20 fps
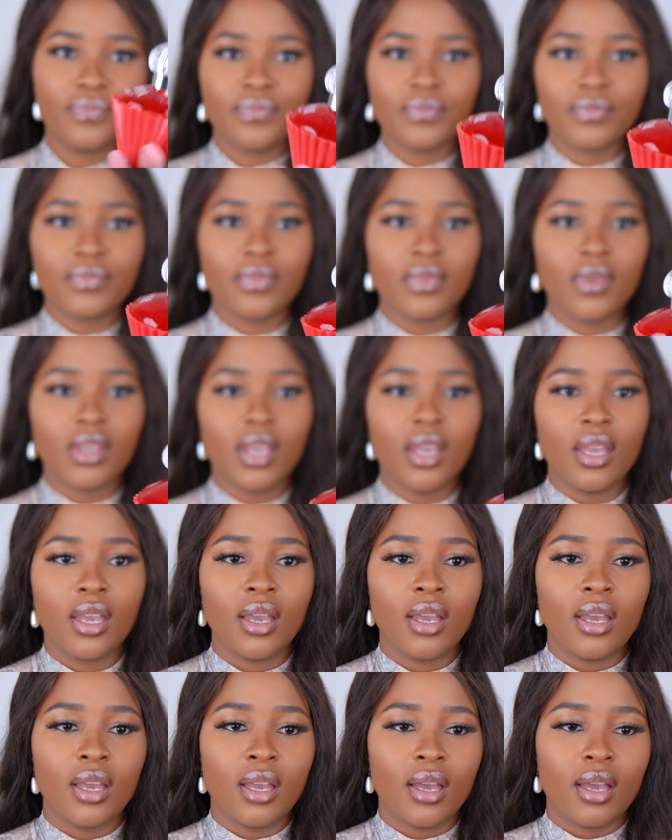
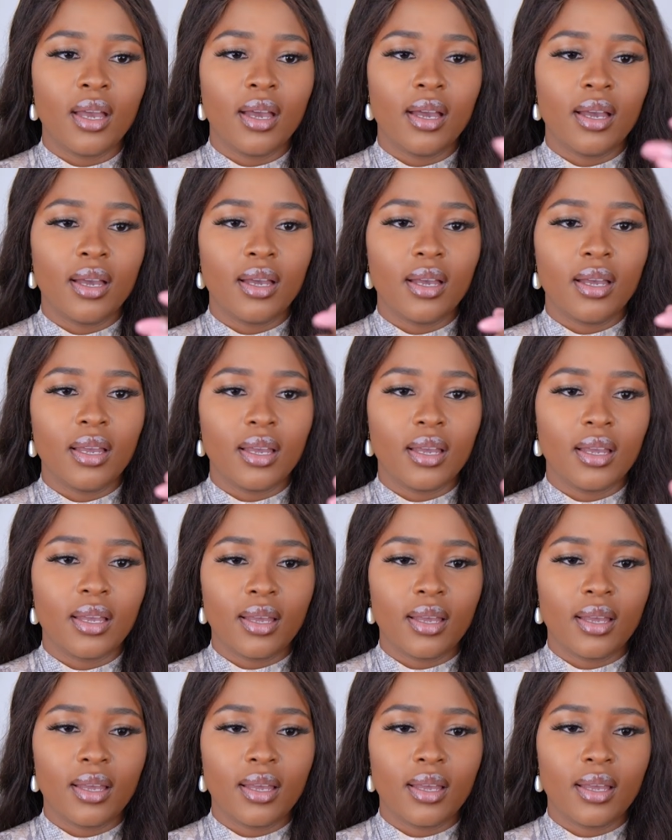[no speech]